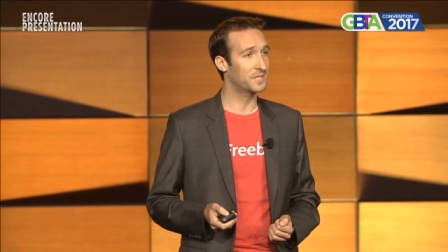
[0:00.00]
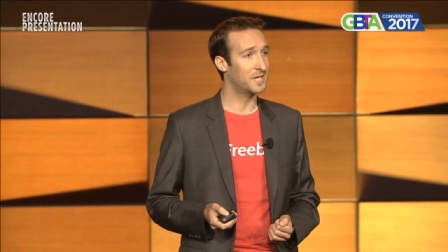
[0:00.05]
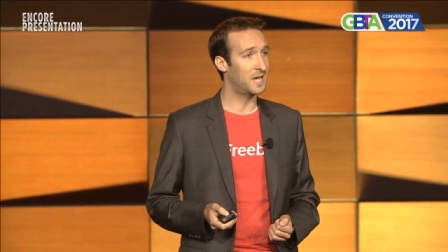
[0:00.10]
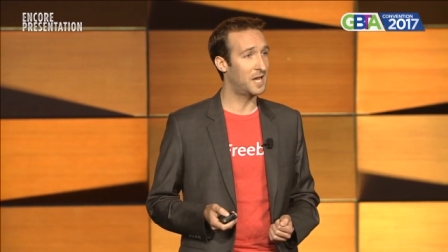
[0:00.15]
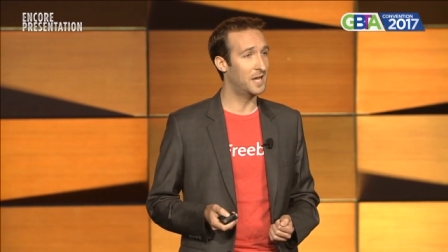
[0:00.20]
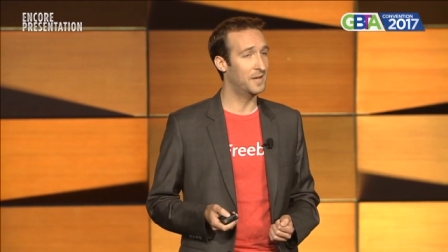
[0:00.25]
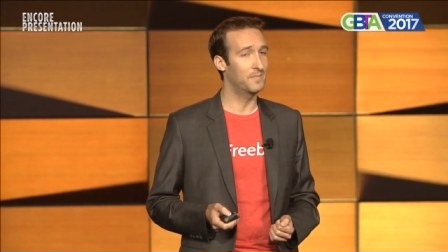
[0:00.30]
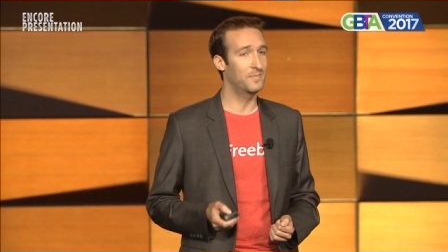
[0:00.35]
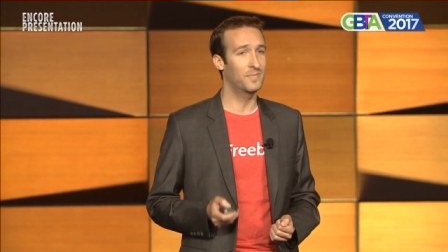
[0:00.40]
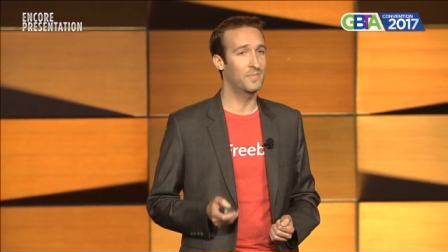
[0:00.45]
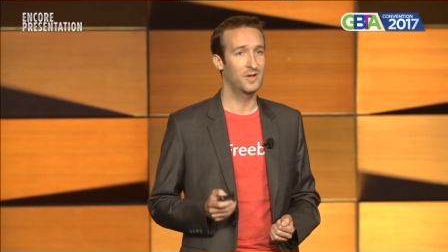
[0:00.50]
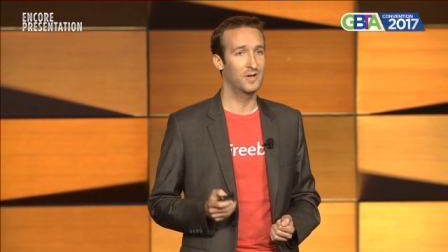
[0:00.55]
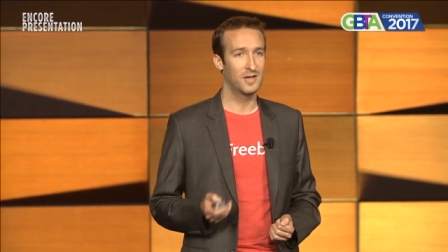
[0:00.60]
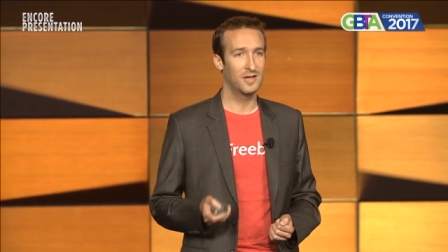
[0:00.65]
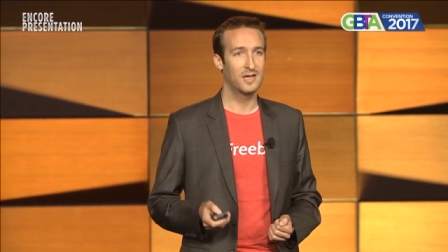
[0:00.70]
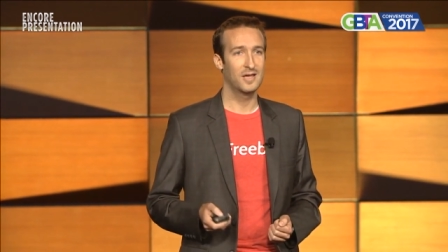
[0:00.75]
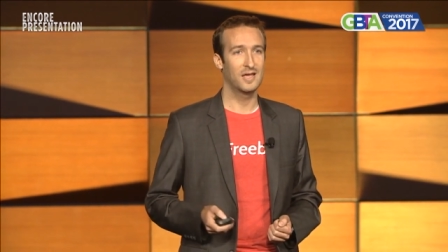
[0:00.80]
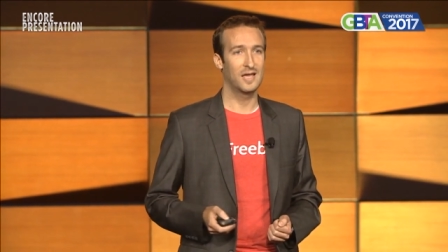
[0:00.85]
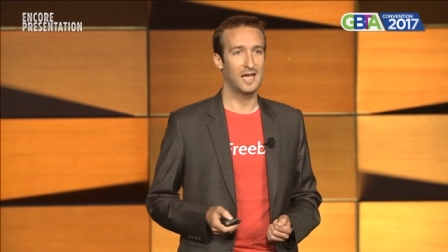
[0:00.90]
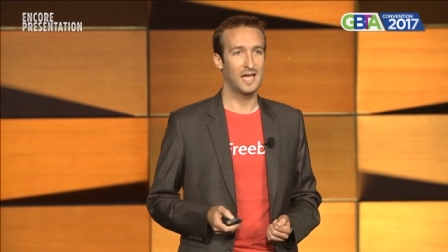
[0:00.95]
time
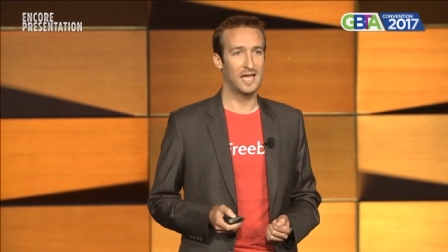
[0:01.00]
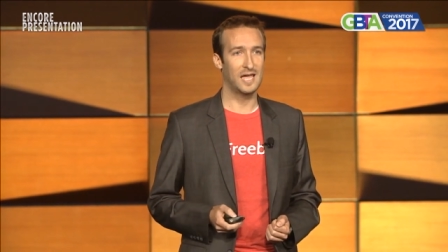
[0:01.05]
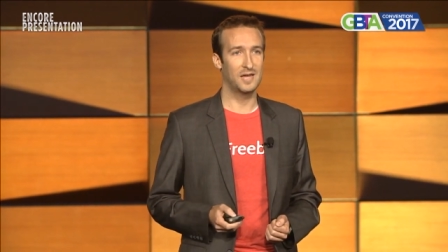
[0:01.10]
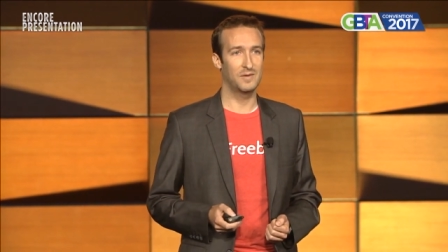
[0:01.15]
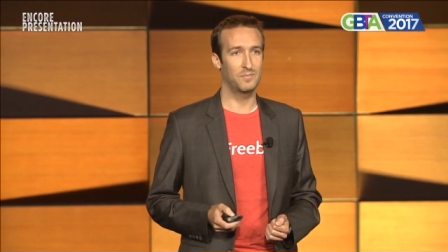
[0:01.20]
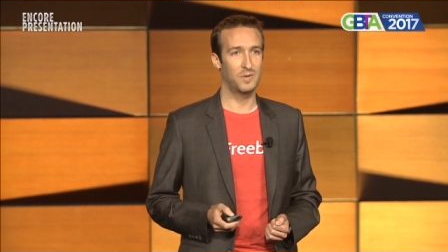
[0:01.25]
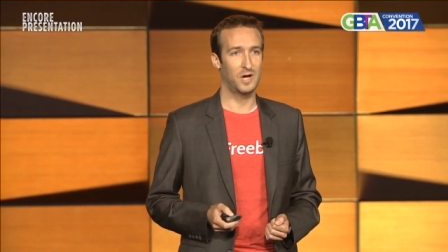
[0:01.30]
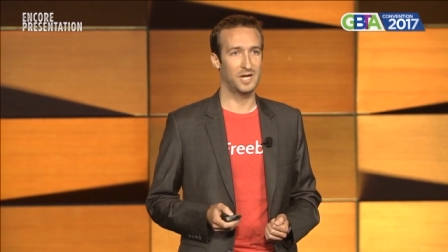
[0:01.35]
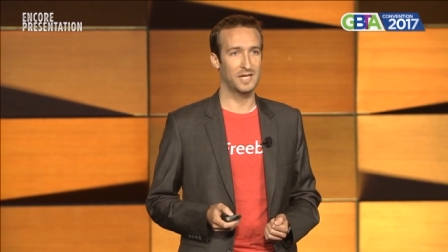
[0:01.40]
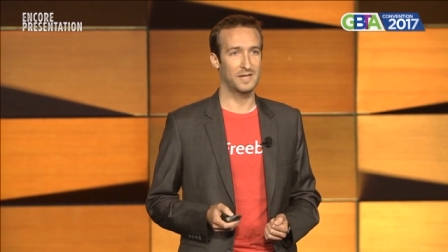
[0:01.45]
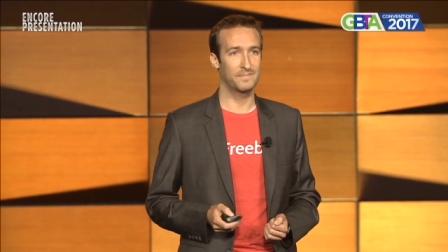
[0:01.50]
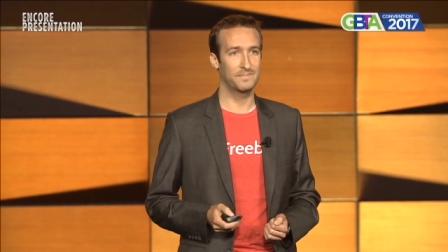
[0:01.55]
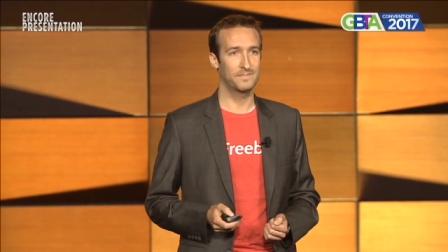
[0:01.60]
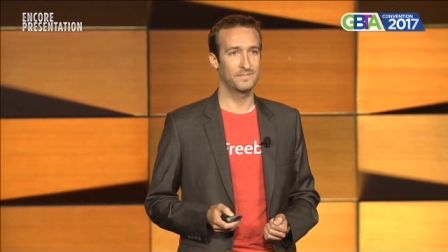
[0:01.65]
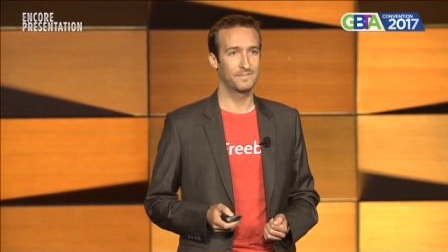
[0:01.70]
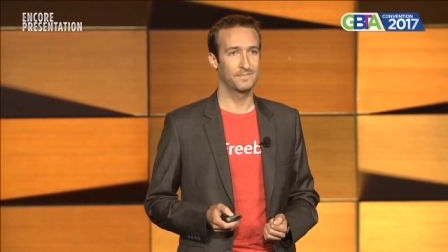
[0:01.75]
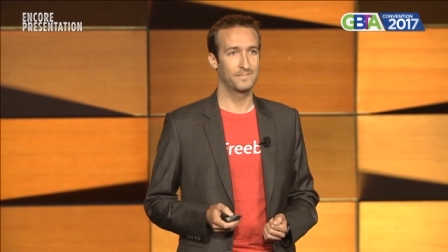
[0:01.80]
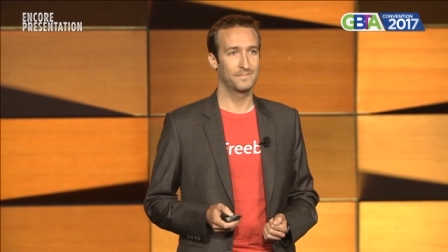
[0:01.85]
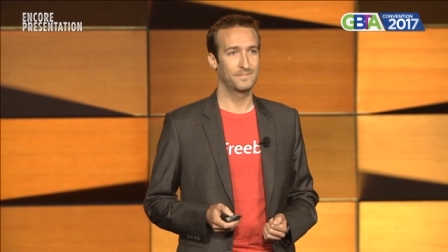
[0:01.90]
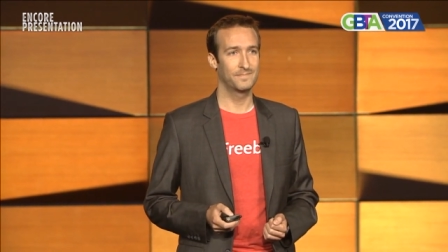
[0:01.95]
and money.
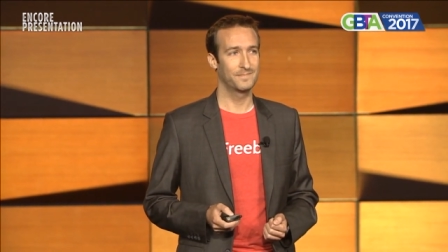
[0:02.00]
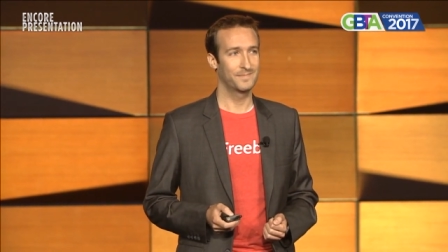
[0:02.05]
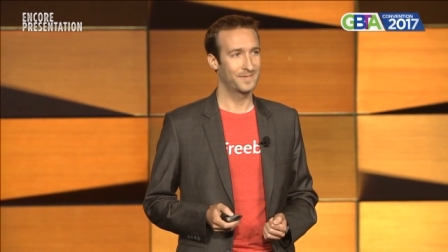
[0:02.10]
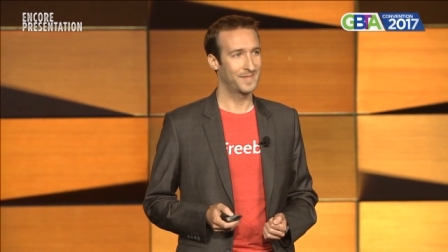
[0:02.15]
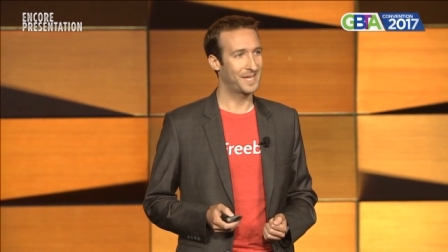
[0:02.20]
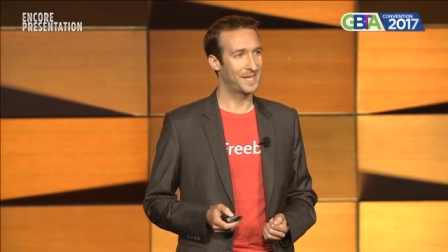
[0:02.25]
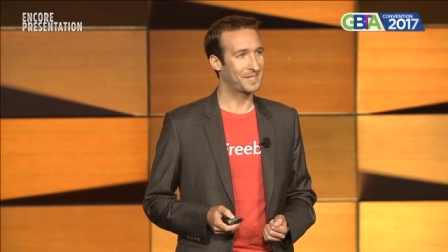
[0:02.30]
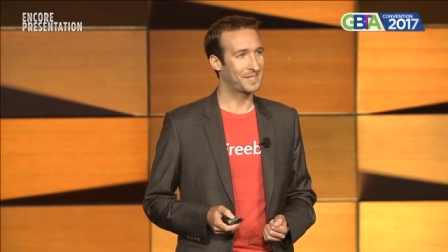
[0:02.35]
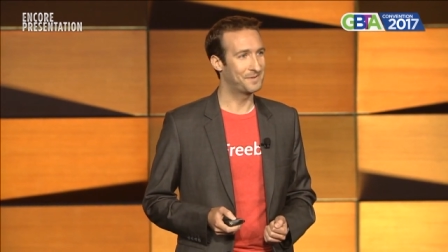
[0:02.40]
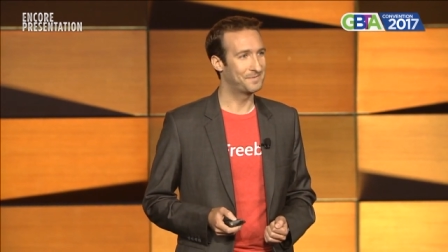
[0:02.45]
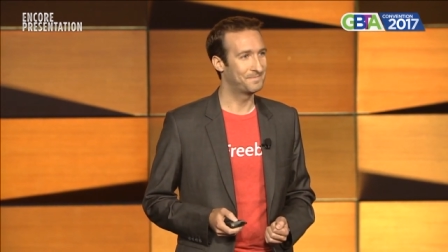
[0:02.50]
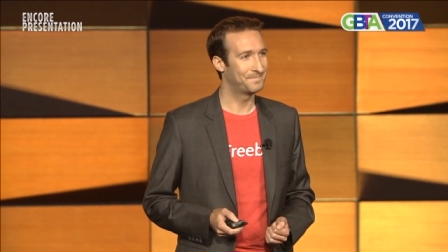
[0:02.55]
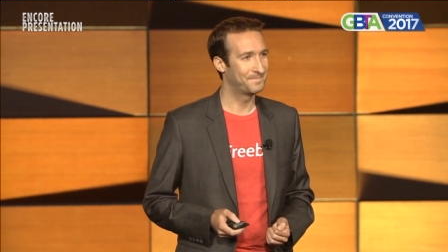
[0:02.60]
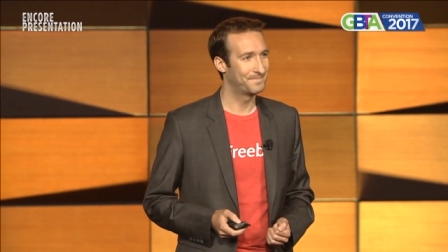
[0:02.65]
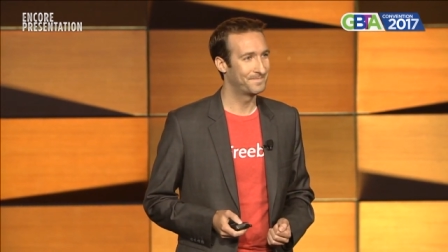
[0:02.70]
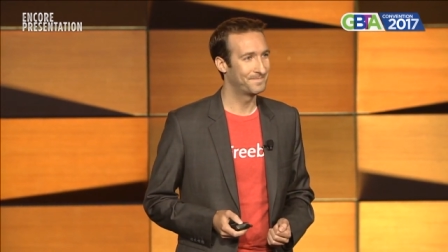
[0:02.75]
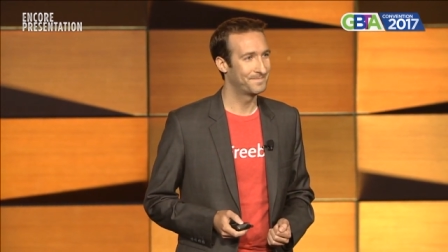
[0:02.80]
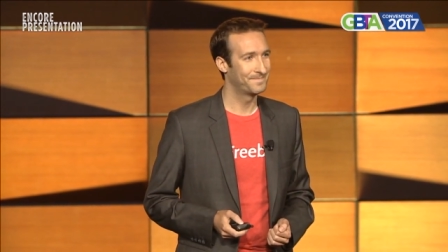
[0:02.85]
Thank you.